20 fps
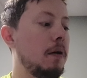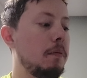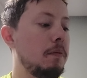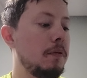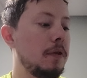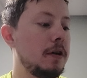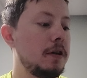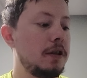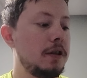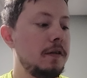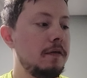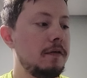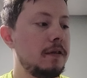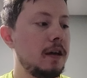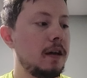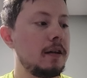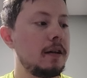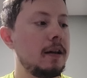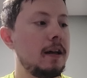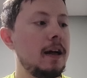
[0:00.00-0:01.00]
Once you've
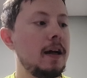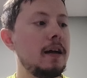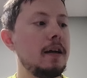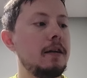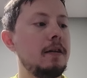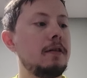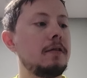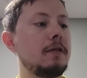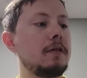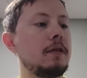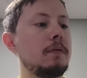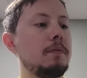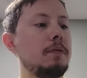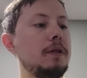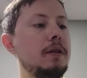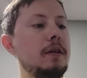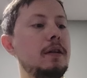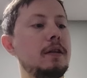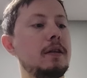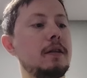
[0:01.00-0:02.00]
done that, you'll
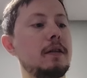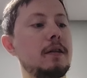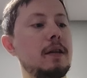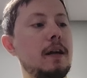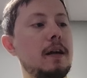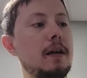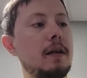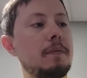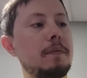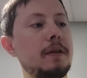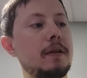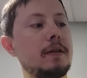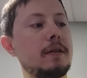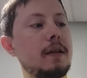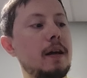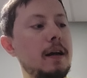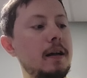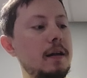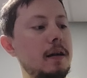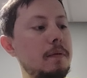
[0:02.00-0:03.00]
complete your setup and
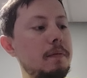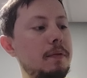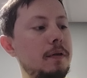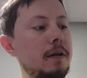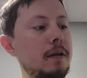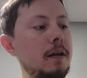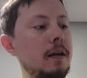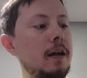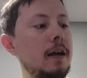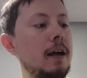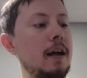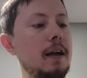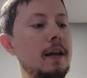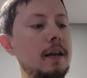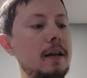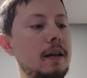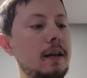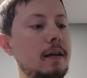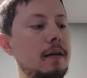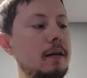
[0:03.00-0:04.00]
sign up,
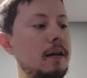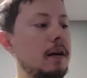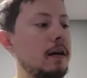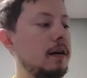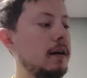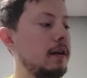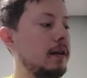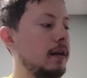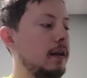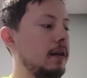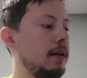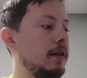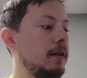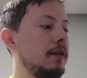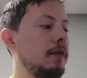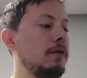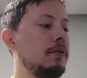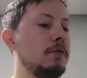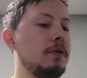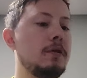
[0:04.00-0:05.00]
and then
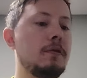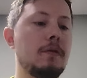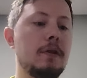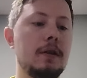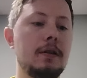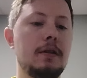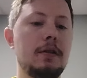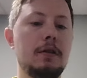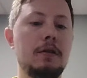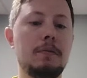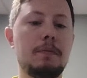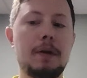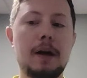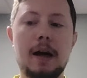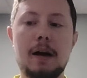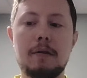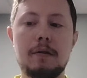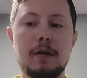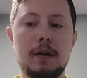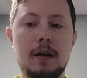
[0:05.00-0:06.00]
you will want to
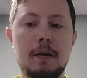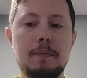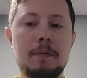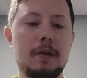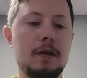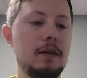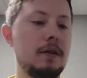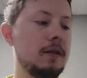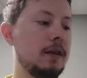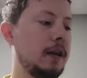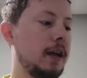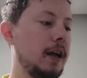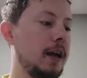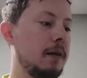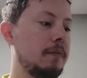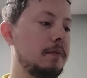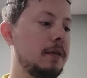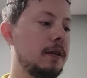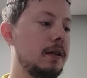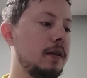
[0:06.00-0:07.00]
power up your
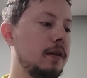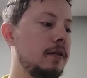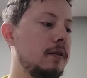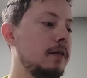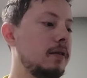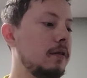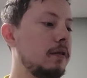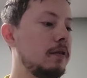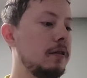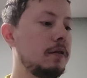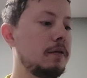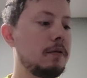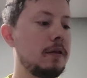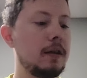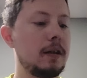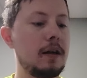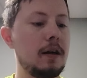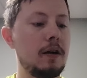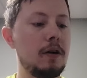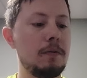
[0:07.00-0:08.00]
camera. So you'll
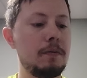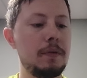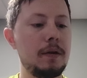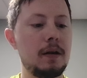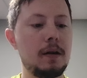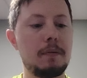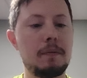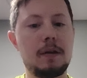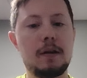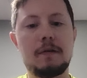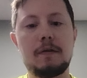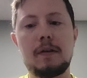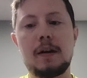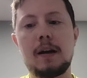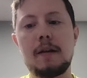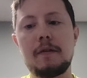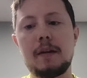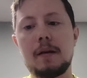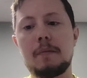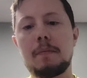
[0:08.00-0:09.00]
want to open up your
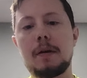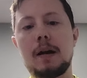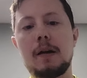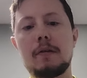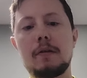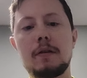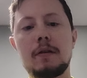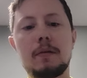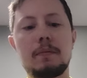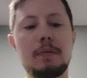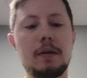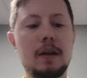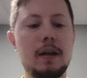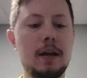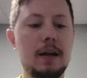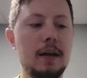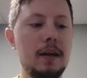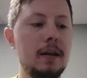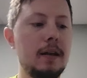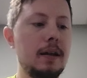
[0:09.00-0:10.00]
5 amp power
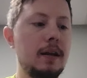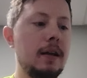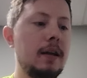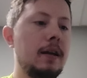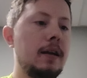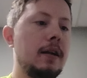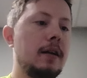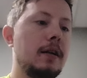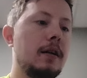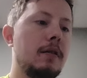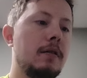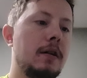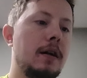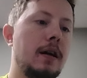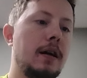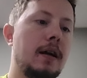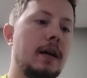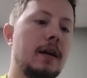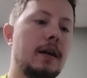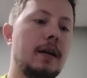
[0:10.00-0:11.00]
supply and go
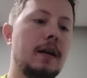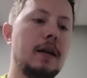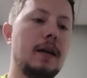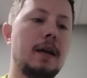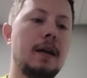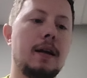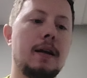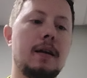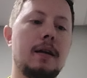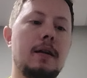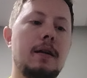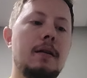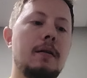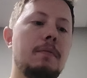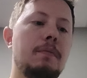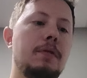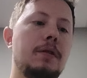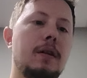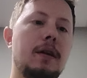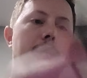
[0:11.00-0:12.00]
ahead and
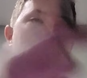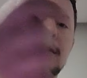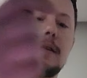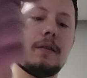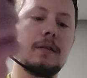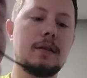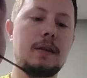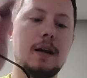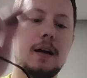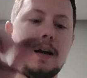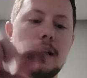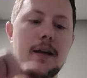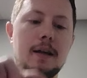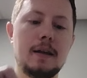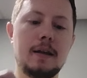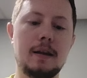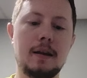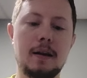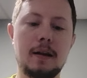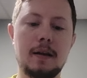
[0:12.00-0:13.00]
plug this guy
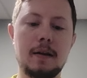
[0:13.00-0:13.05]
in.